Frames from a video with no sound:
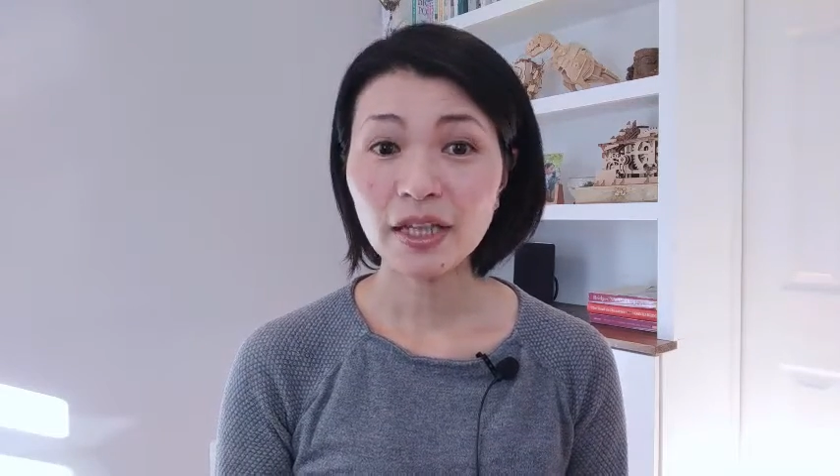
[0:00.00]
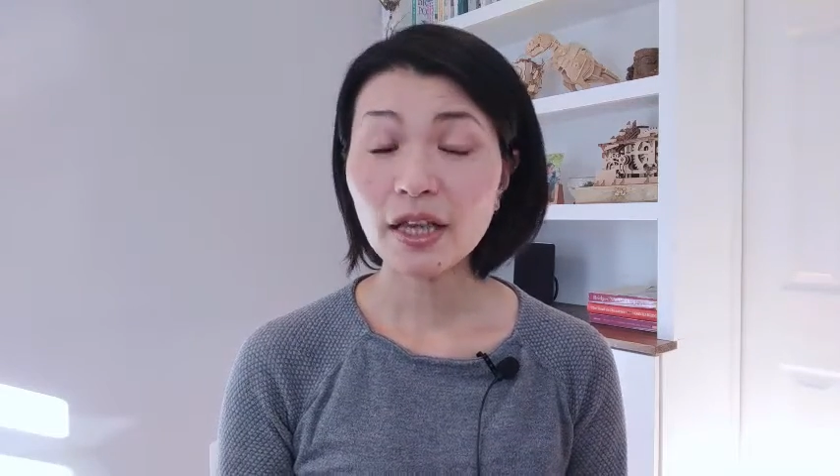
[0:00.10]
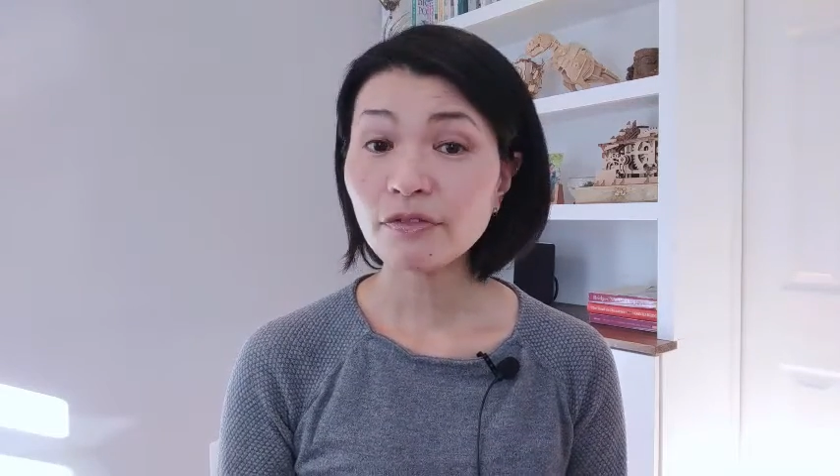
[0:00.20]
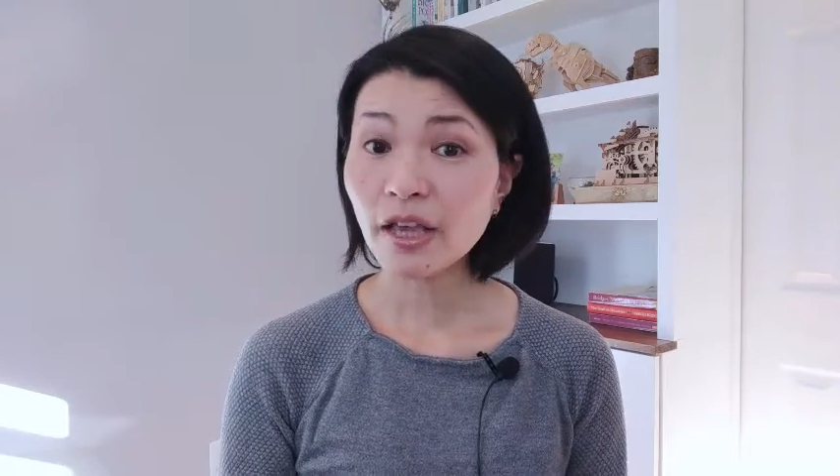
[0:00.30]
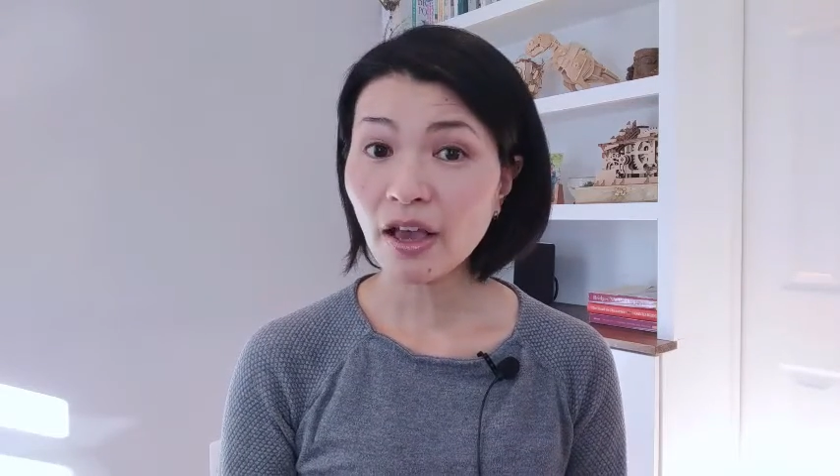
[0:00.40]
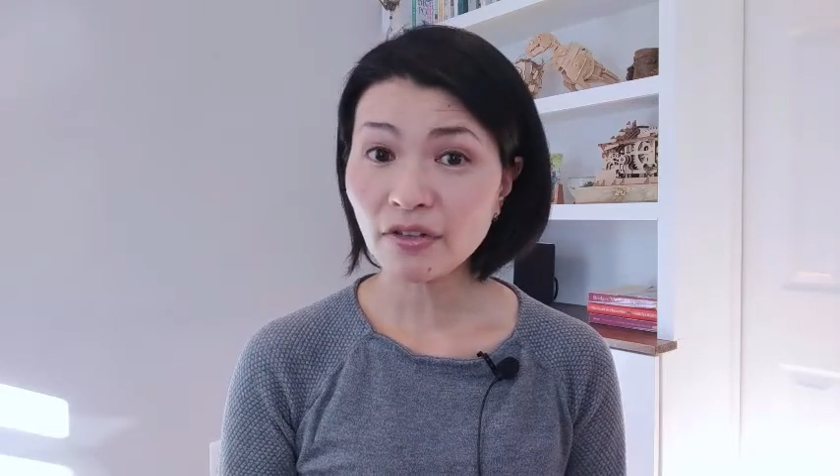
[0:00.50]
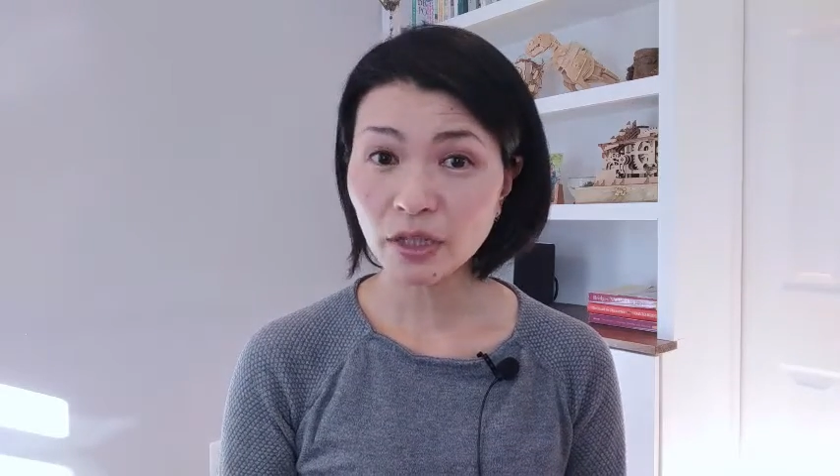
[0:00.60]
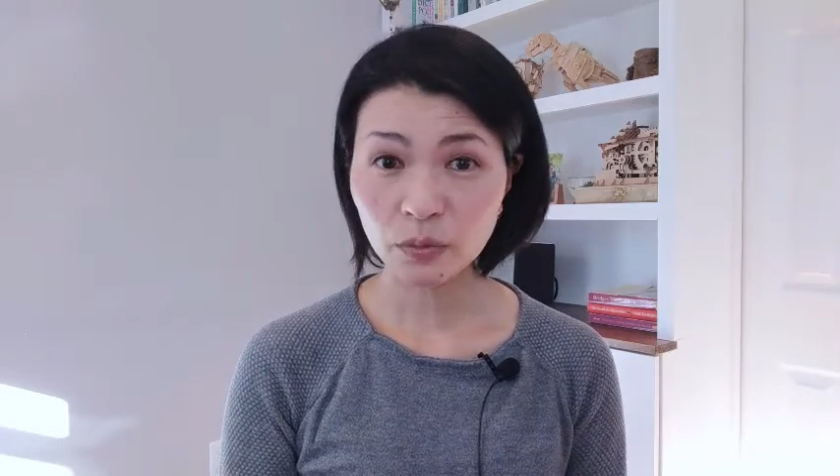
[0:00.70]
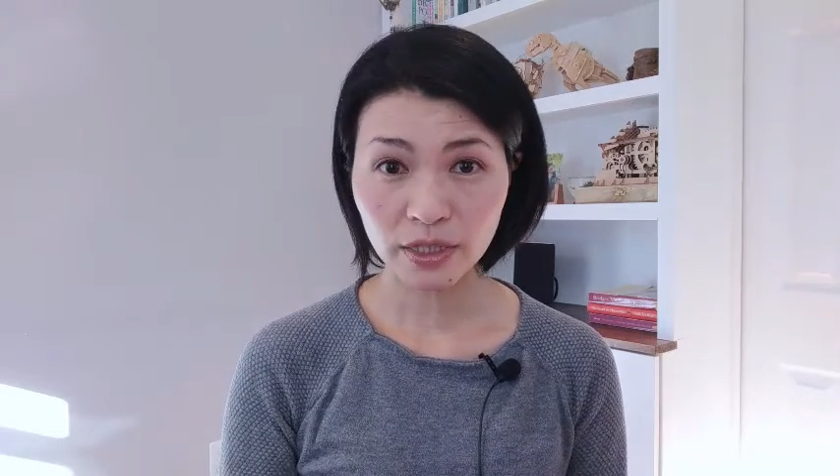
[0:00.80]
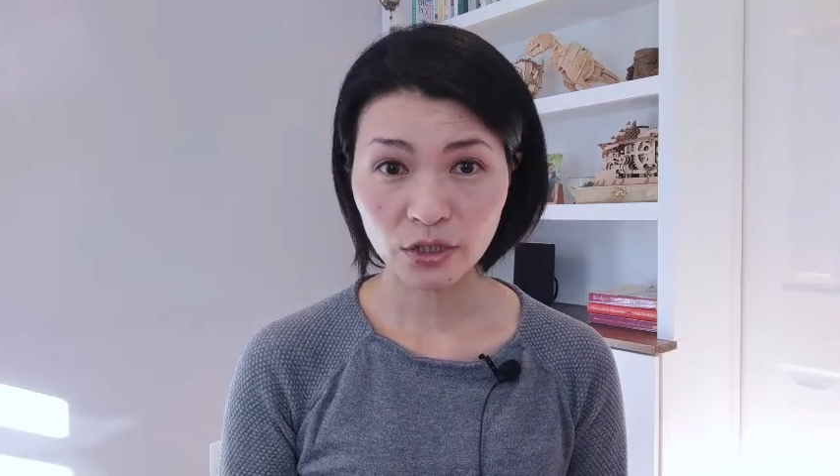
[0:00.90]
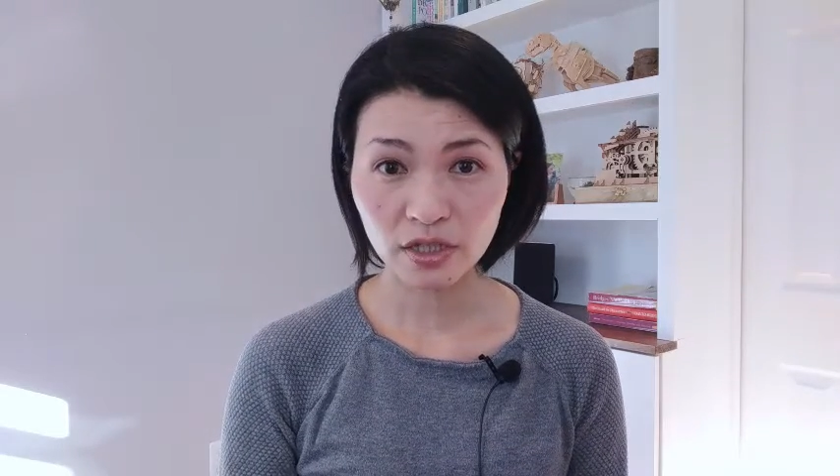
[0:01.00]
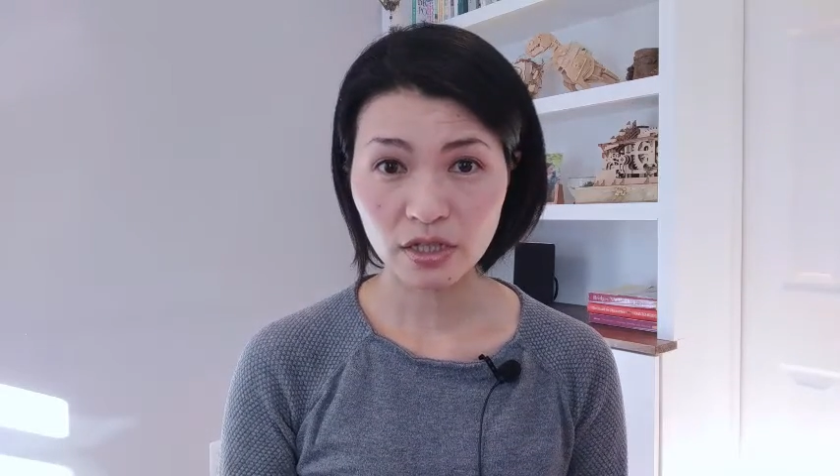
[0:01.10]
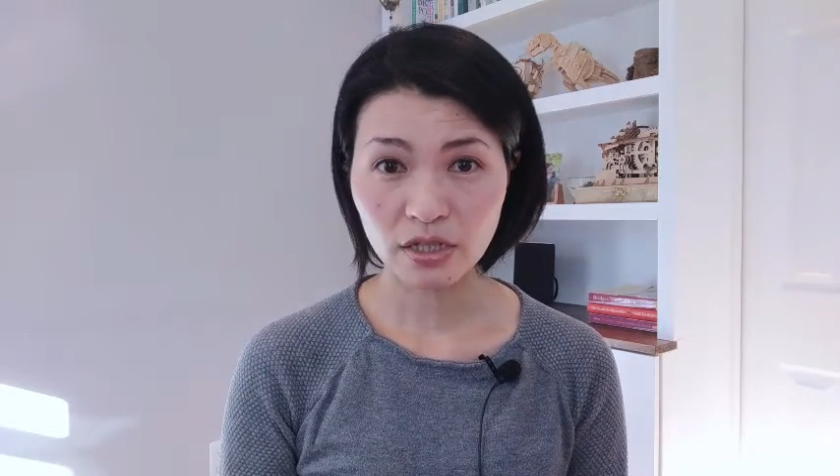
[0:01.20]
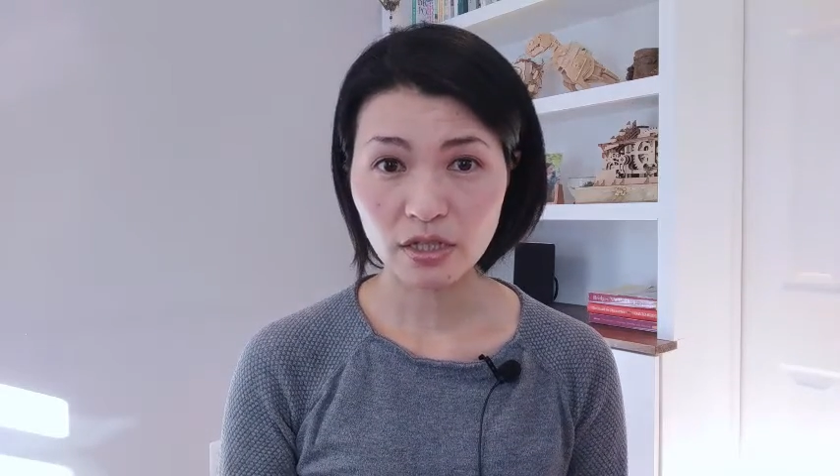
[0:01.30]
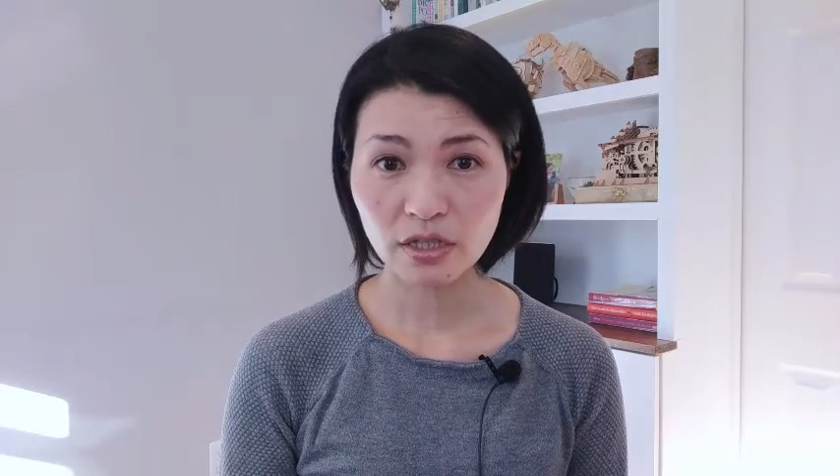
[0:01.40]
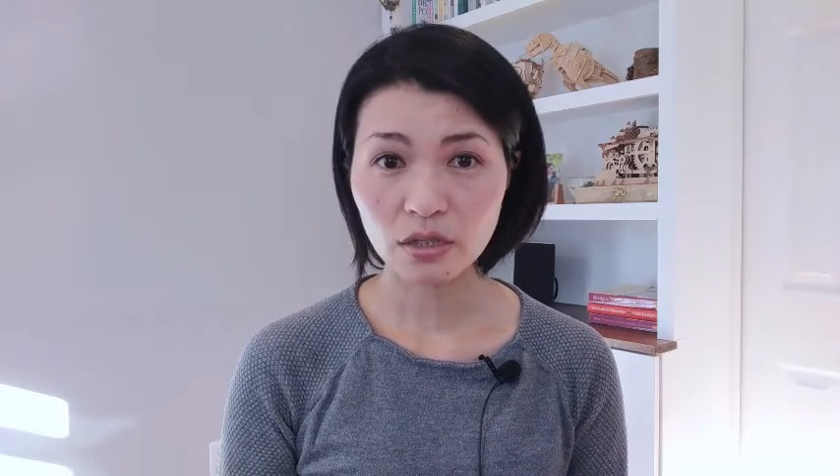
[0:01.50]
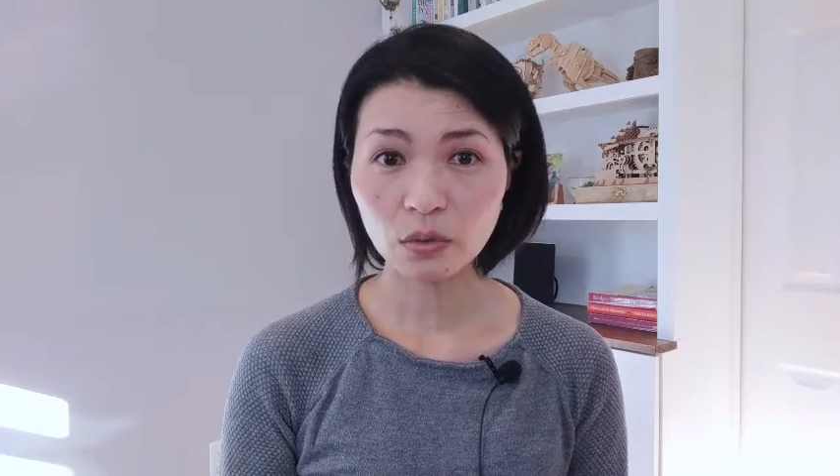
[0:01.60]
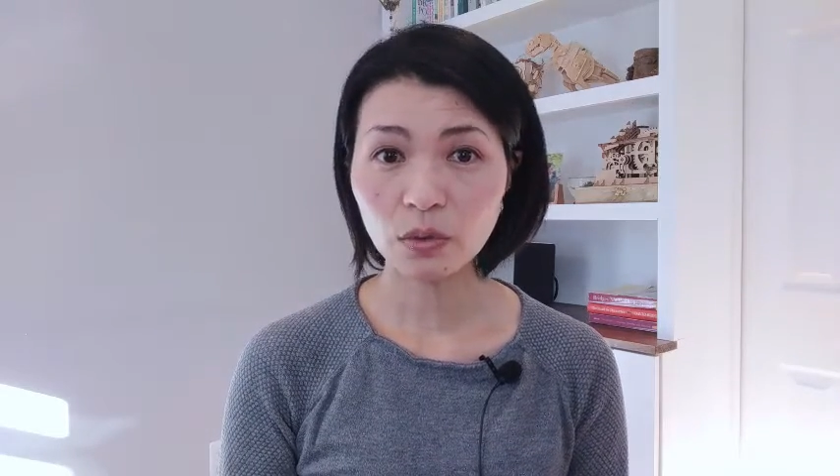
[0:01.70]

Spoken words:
If you have any questions